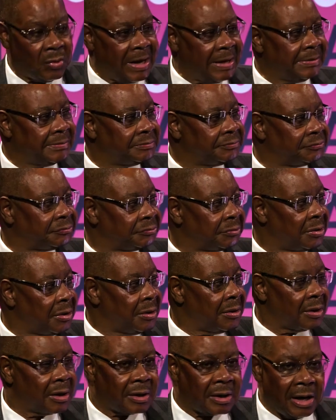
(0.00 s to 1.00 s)
one,
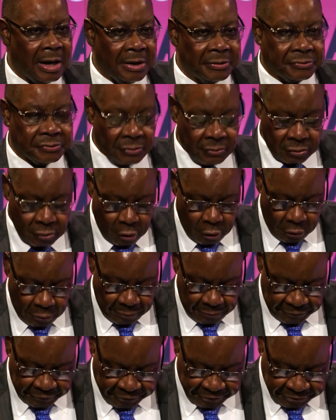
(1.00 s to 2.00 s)
cultural
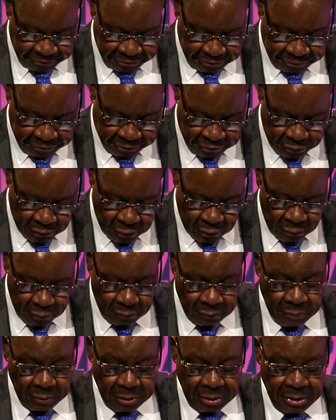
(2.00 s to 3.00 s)
norms,
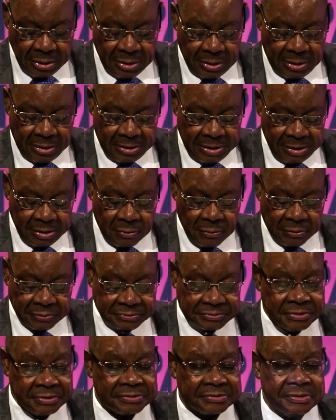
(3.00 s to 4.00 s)
two, legal
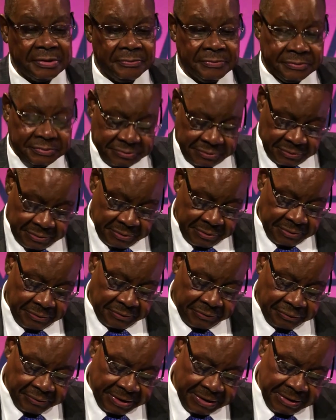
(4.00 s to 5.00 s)
systems,
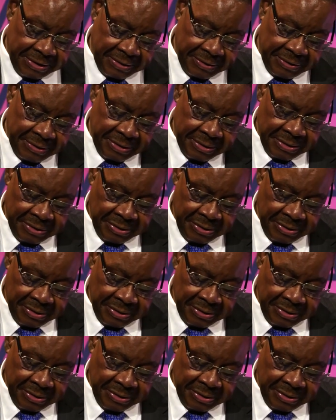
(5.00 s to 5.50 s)
three,